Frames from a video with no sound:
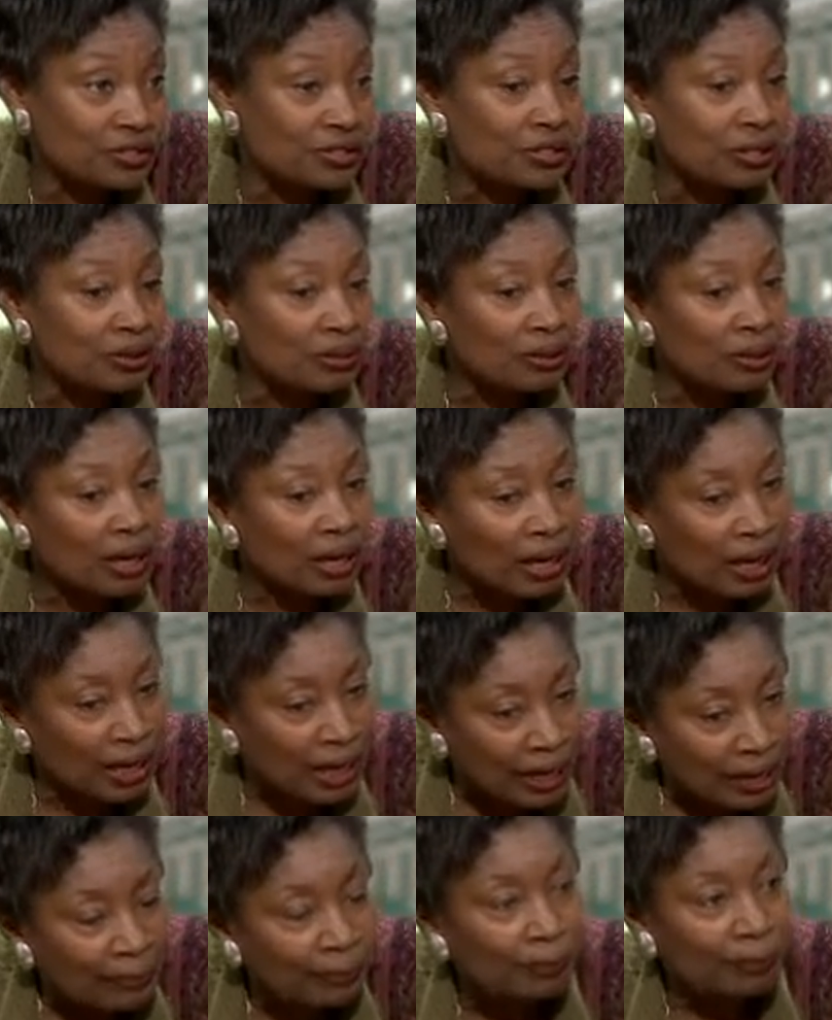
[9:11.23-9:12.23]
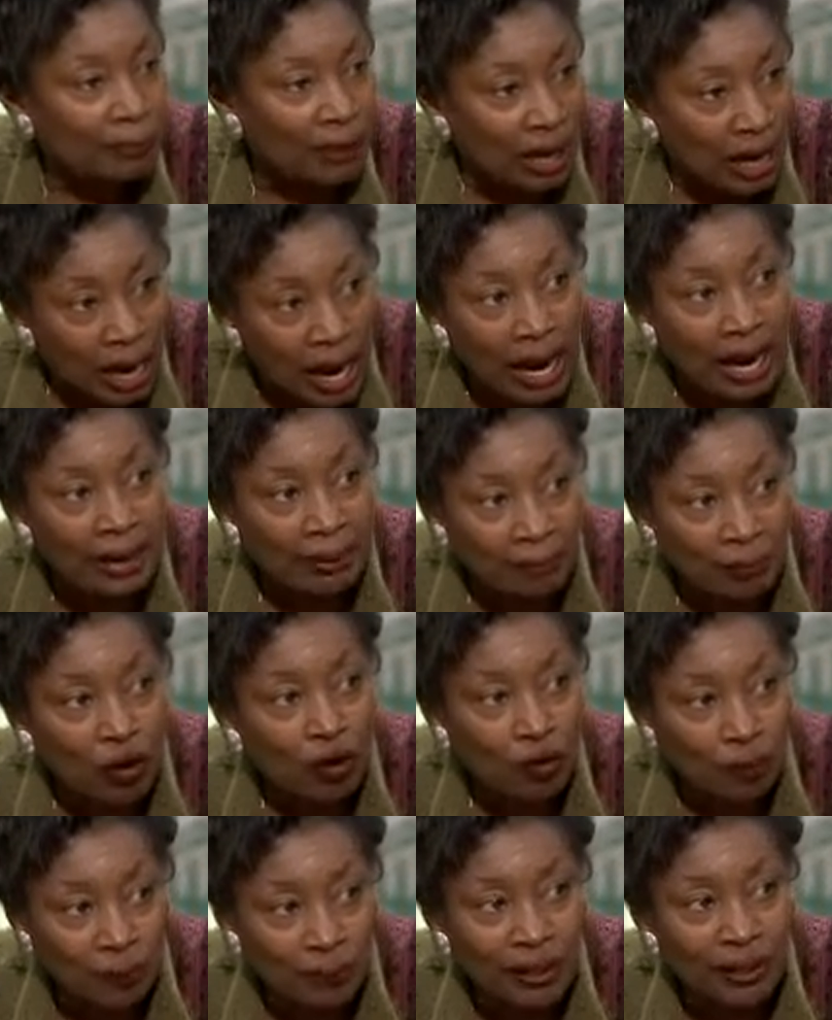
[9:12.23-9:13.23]
So I am
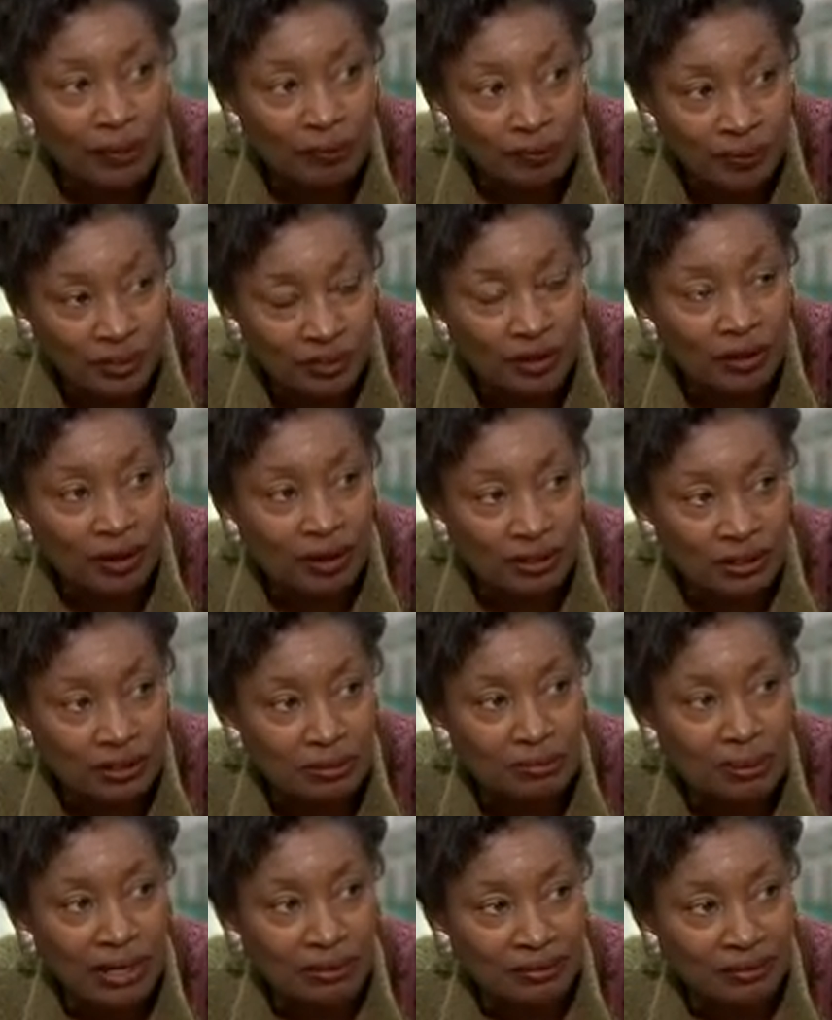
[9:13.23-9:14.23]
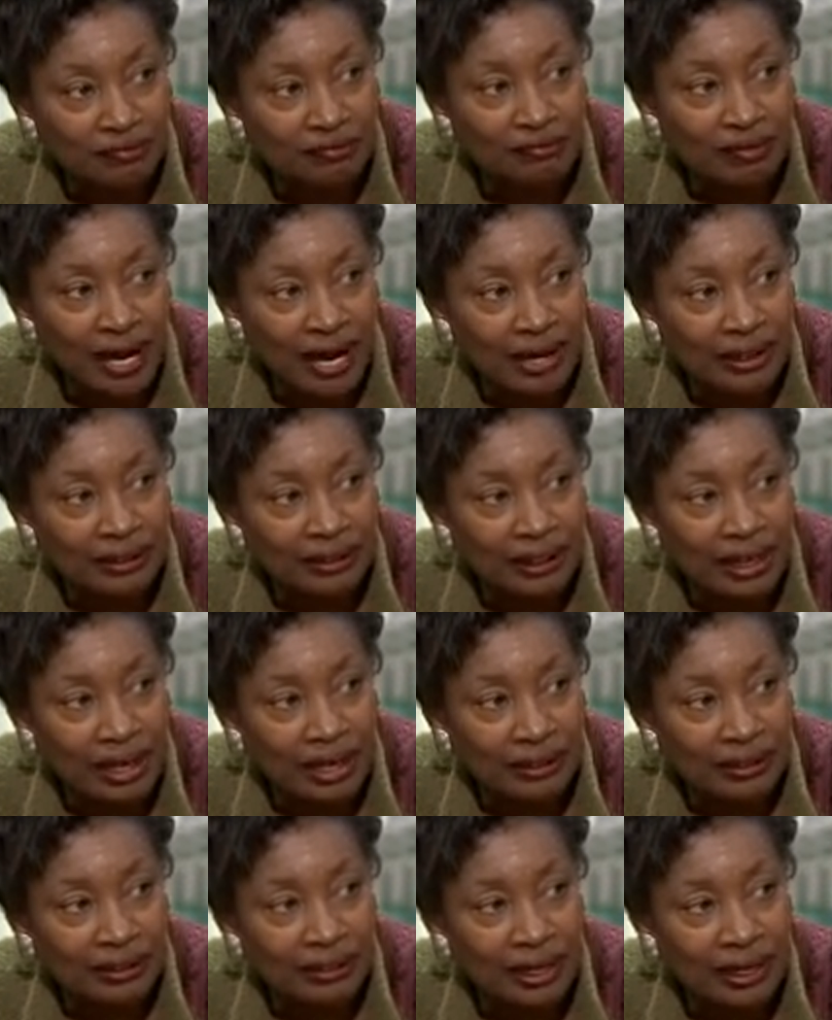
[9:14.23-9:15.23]
hoping, and we talked about the fact
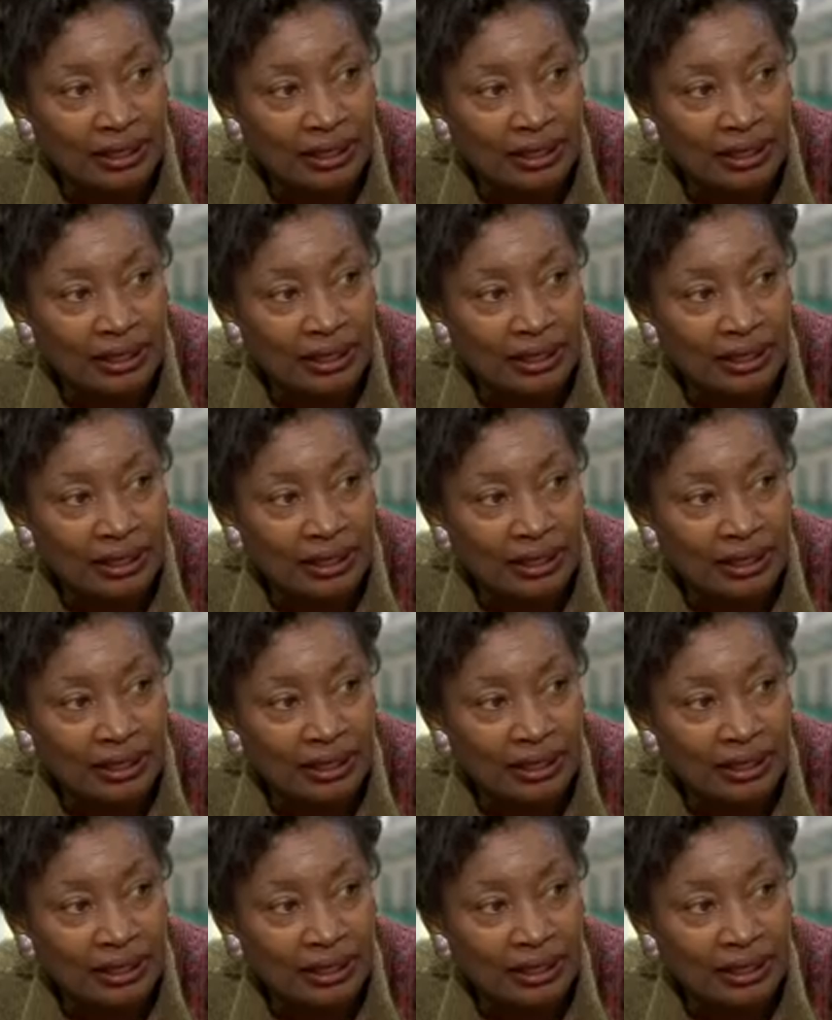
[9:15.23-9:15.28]
that